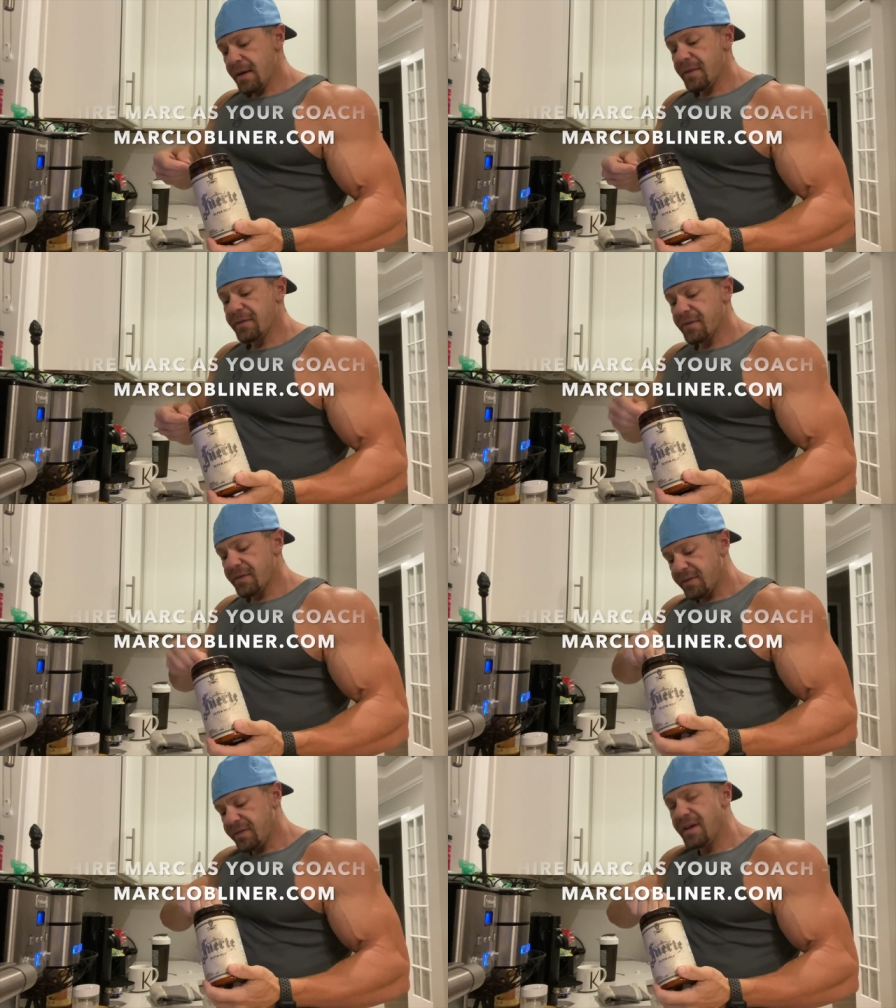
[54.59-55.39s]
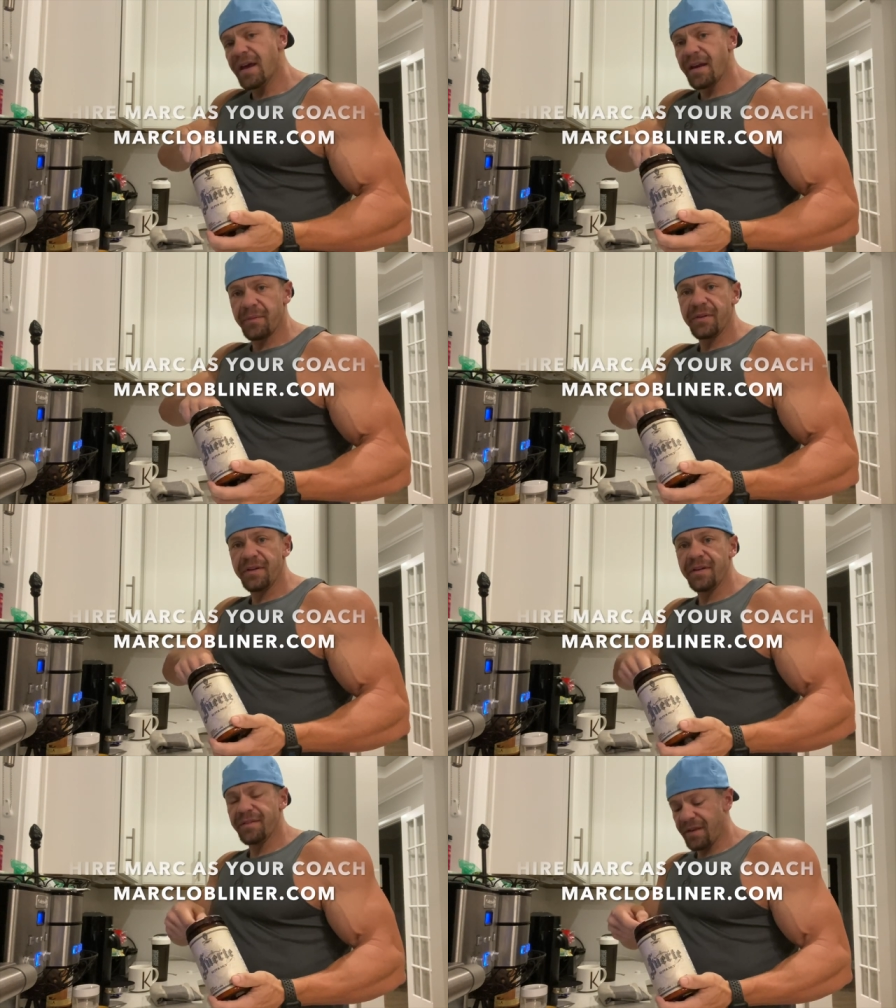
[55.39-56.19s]
This is the C eight M C
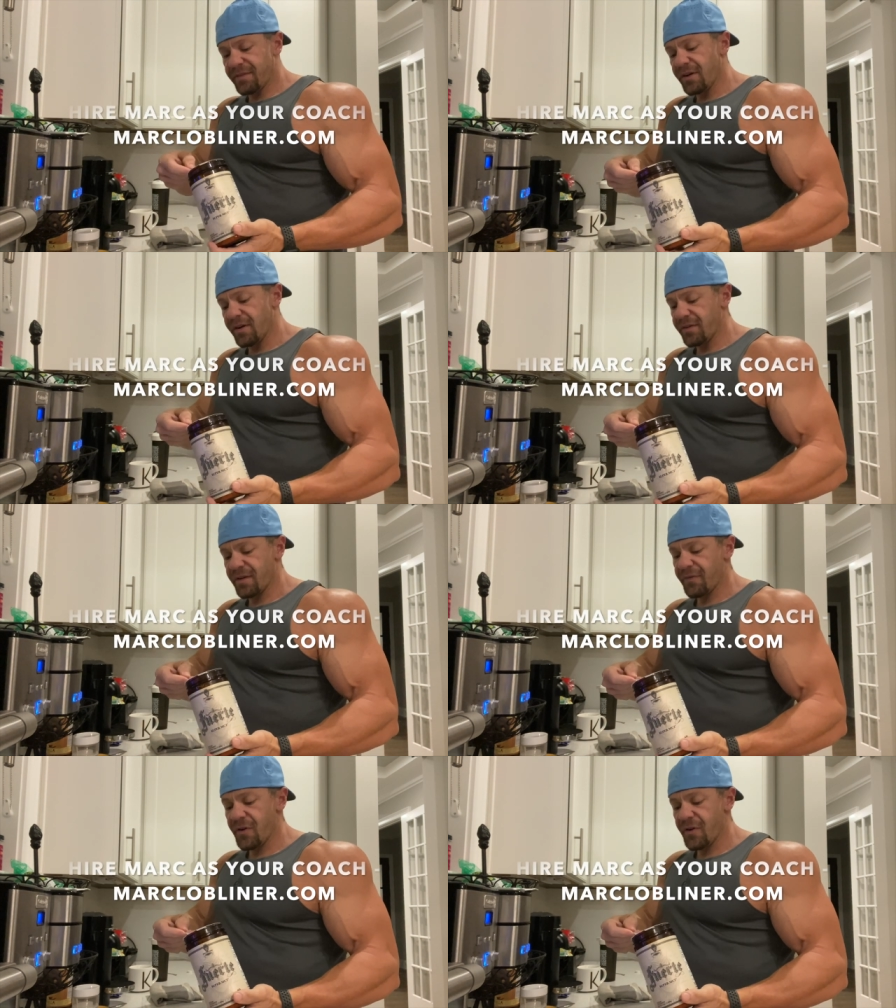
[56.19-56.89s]
Ts. That's the good stuff,